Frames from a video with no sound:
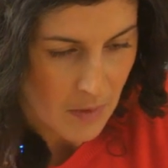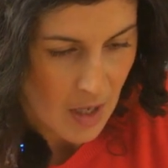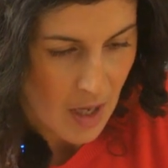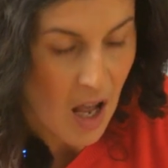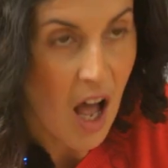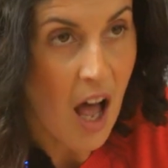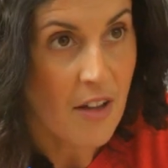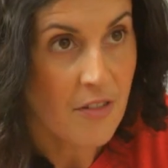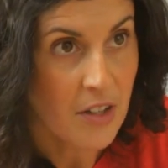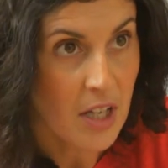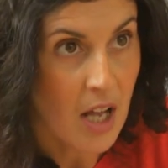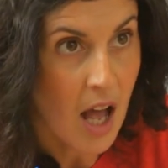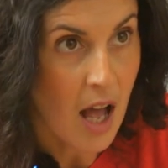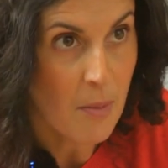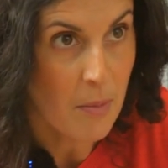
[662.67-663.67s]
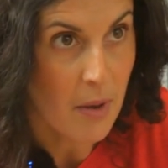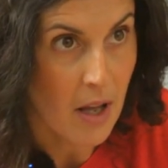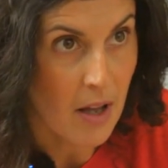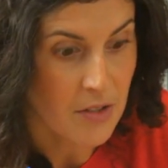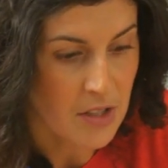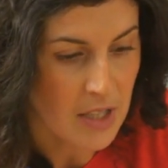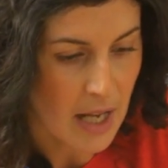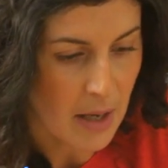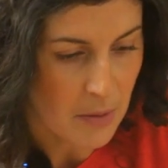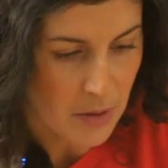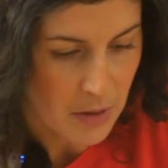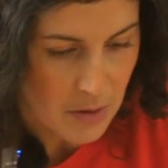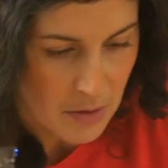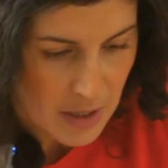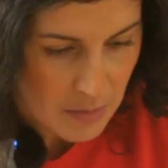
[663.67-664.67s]
1/2 cup of sour
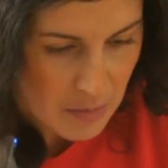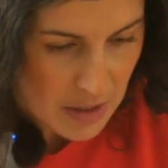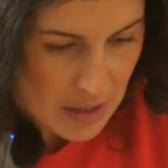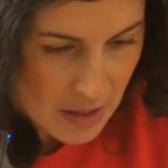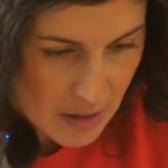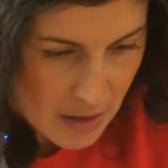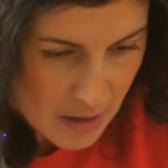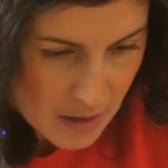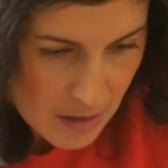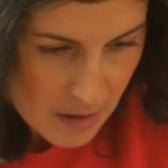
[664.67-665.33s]
cream in here.